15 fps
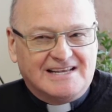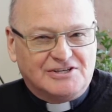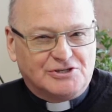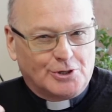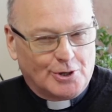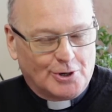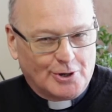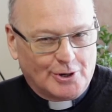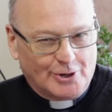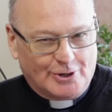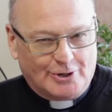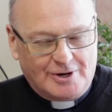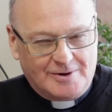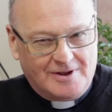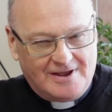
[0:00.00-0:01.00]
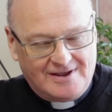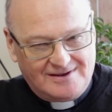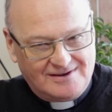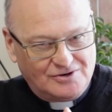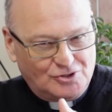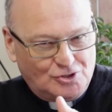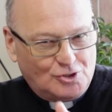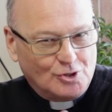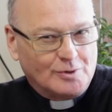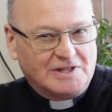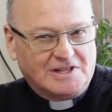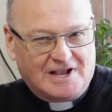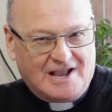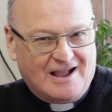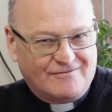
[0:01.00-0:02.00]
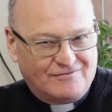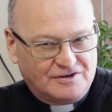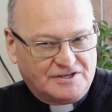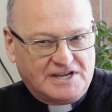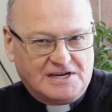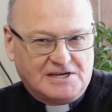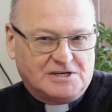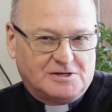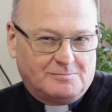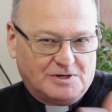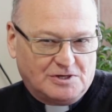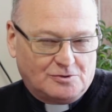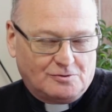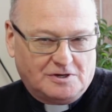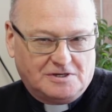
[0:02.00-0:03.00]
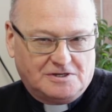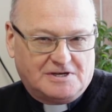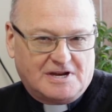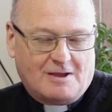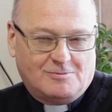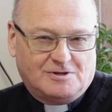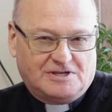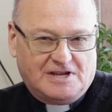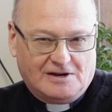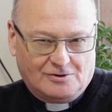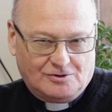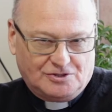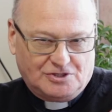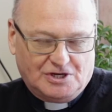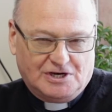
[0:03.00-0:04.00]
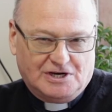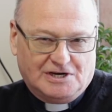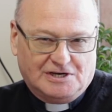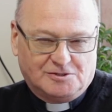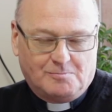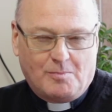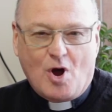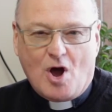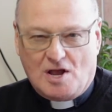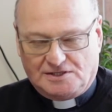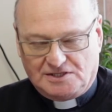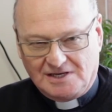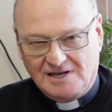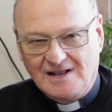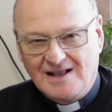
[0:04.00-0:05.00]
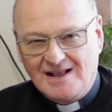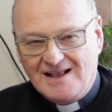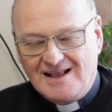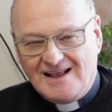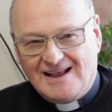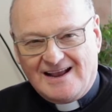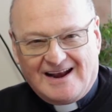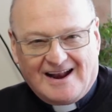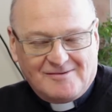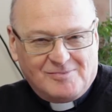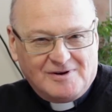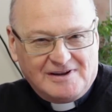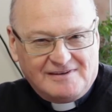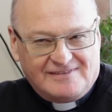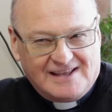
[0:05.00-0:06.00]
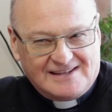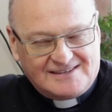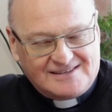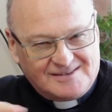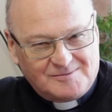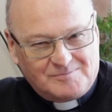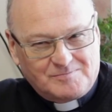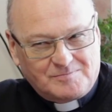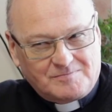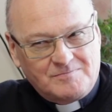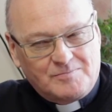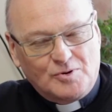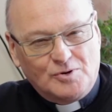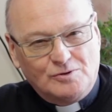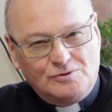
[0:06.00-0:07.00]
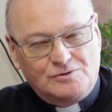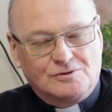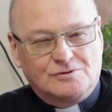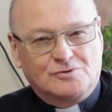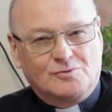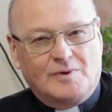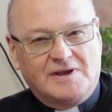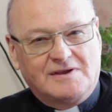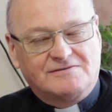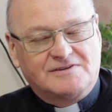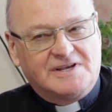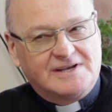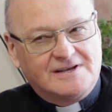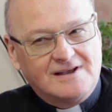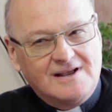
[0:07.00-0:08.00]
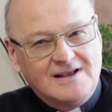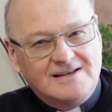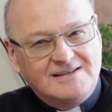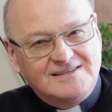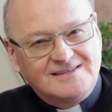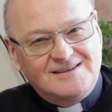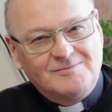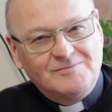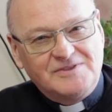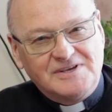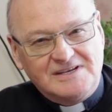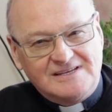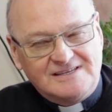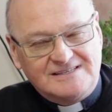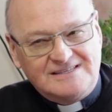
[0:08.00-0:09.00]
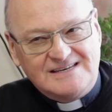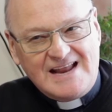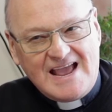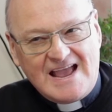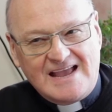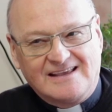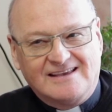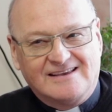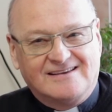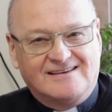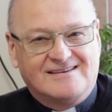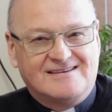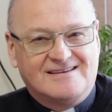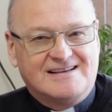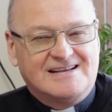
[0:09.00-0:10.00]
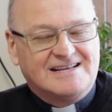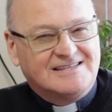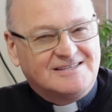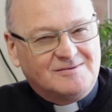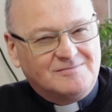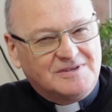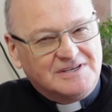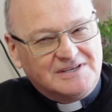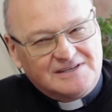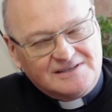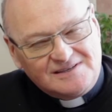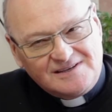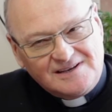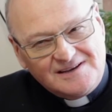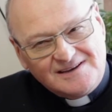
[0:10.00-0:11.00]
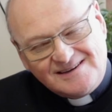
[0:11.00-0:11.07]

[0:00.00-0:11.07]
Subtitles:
is heard during the conversation between Thomas Anderson and his boss. And I believe that's the producer's way of saying something is nagging, something is